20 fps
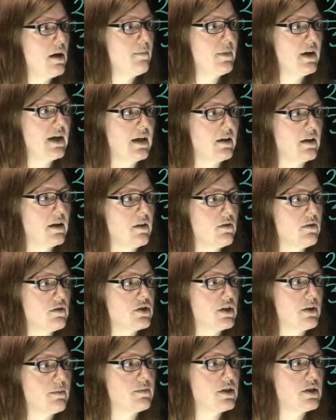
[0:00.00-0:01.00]
Make another
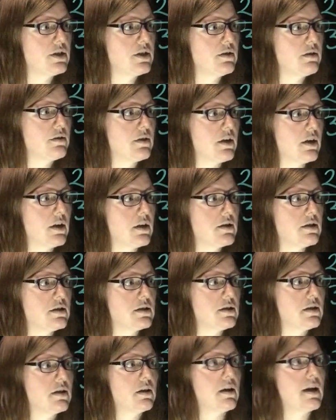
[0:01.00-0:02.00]
jump to
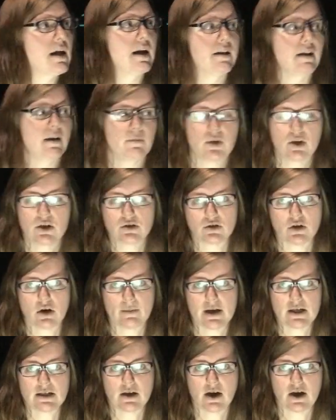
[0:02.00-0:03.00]
2/3, and I'm going to draw
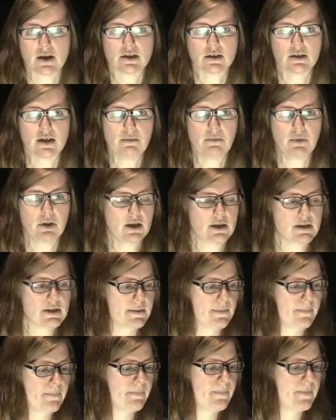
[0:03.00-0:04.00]
my dot to label it.
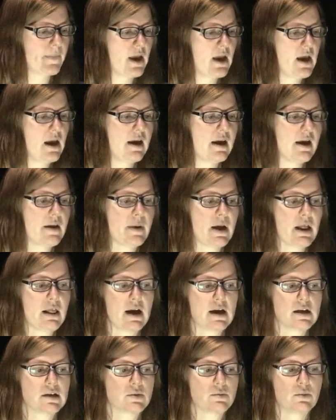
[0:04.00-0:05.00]
And my
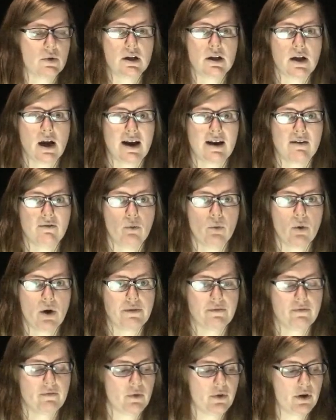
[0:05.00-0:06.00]
last one, I have
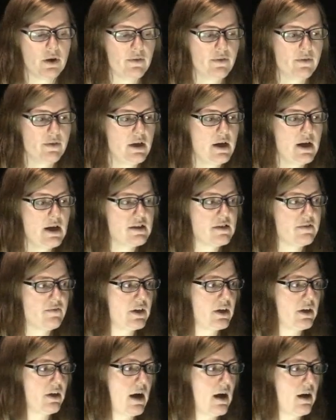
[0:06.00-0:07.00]
1/4 to
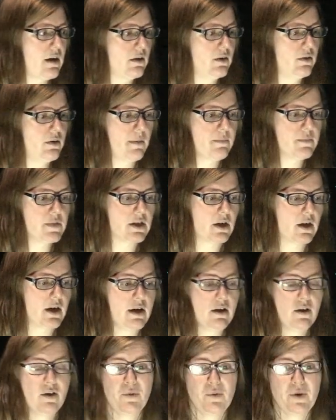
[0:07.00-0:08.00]
figure out, oh, I'm
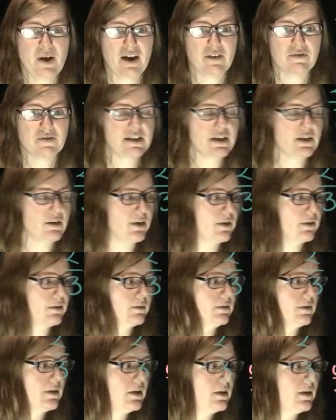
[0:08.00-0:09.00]
sorry, we have
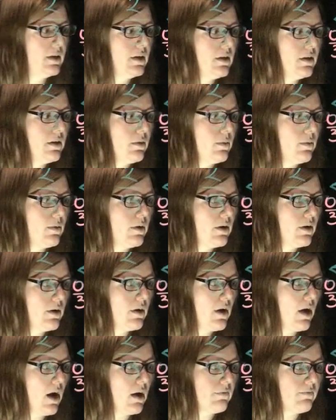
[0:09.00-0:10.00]
0.
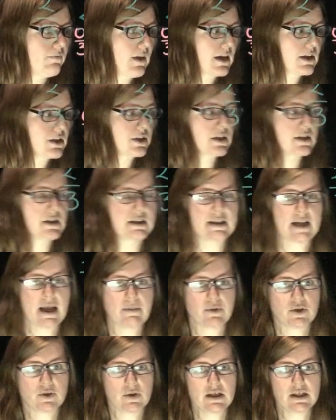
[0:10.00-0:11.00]
Our fractions stay
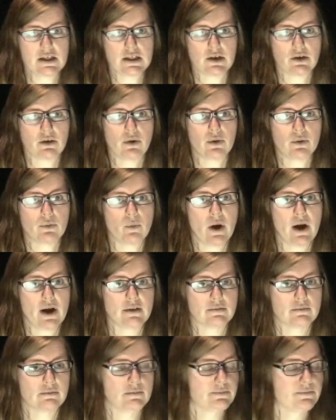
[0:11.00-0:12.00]
between 0 and
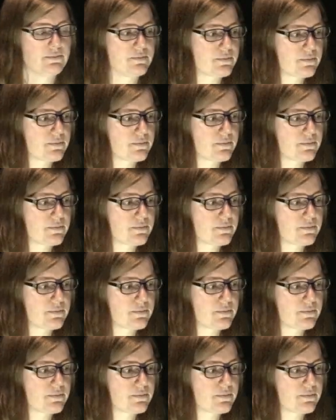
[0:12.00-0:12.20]
1.